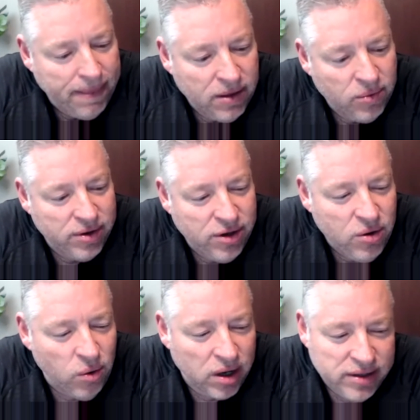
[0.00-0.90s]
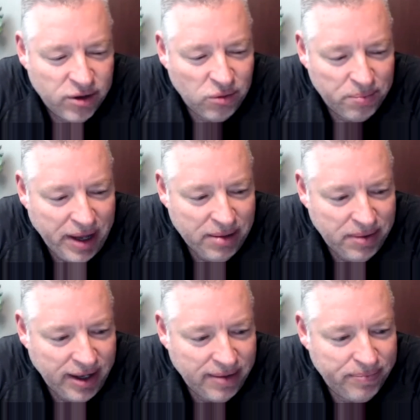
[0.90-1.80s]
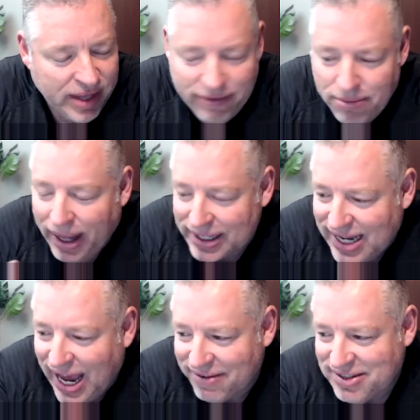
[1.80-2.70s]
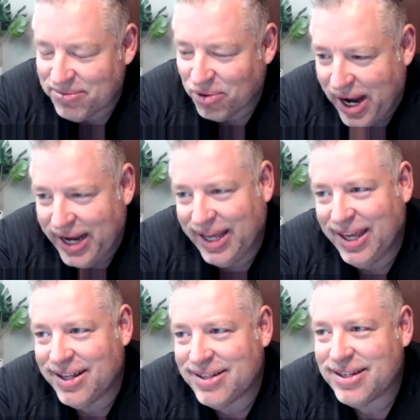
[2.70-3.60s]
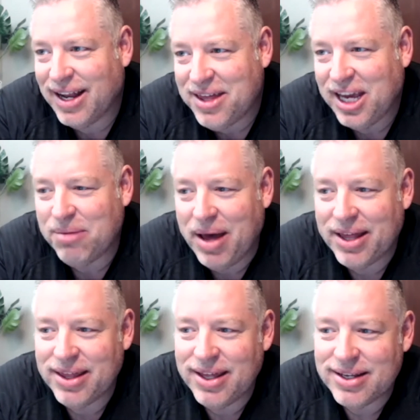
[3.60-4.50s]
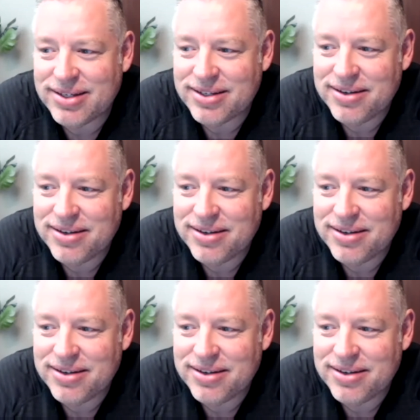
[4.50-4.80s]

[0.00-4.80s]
When you were a little baby, and I'm about to have some grandkids, and I think about this.